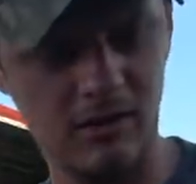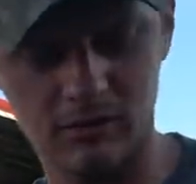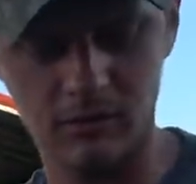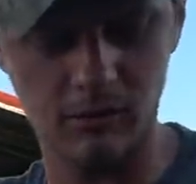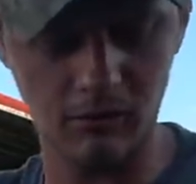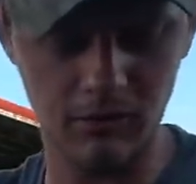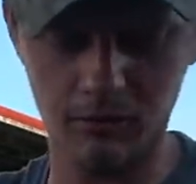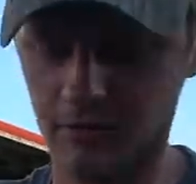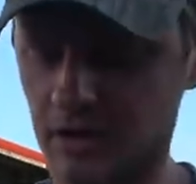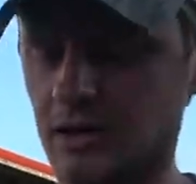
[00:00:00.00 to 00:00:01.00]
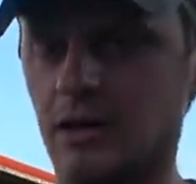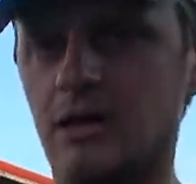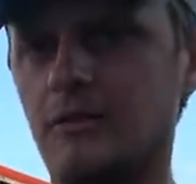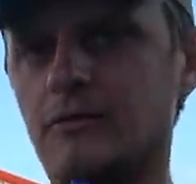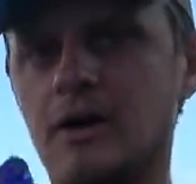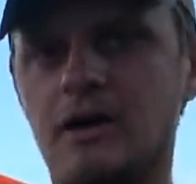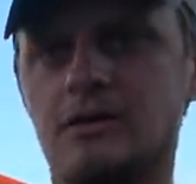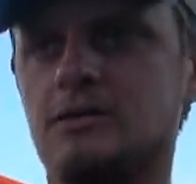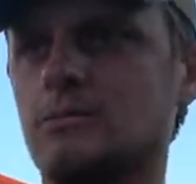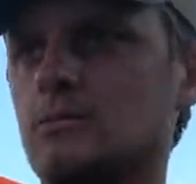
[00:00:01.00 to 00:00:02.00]
get the grill ready. I've got
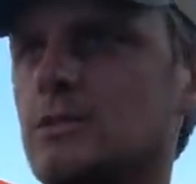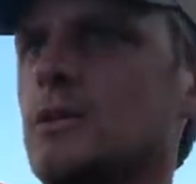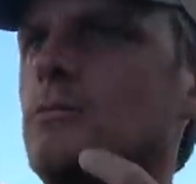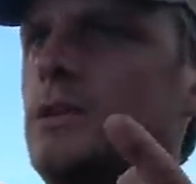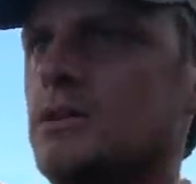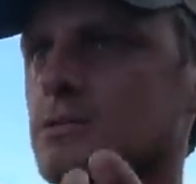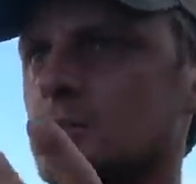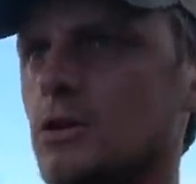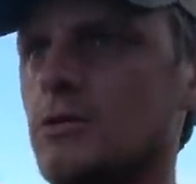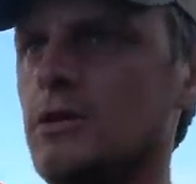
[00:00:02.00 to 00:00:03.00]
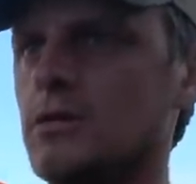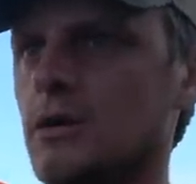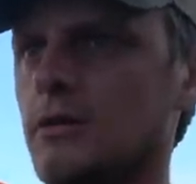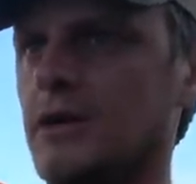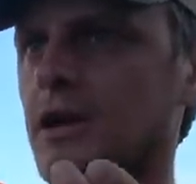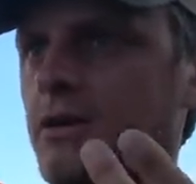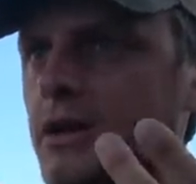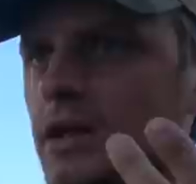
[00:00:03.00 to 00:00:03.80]
some deer meat, some turkey thawed out,